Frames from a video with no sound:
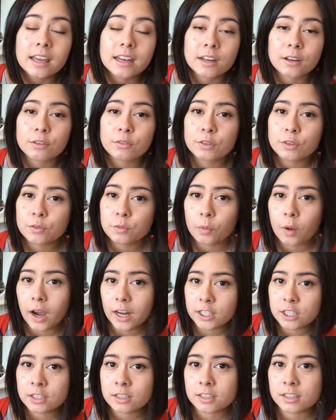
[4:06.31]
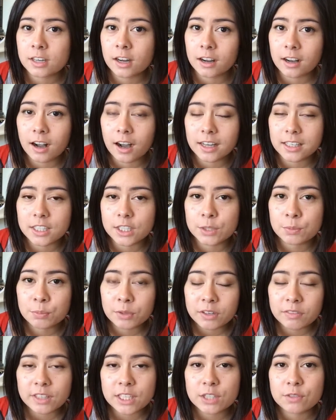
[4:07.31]
Now if you've watched Takahata's
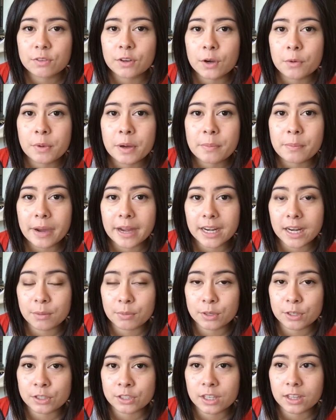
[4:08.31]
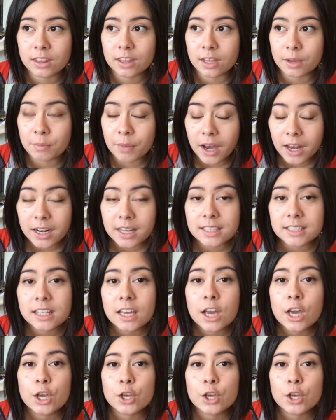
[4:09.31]
previous film My Neighbors the Yamadas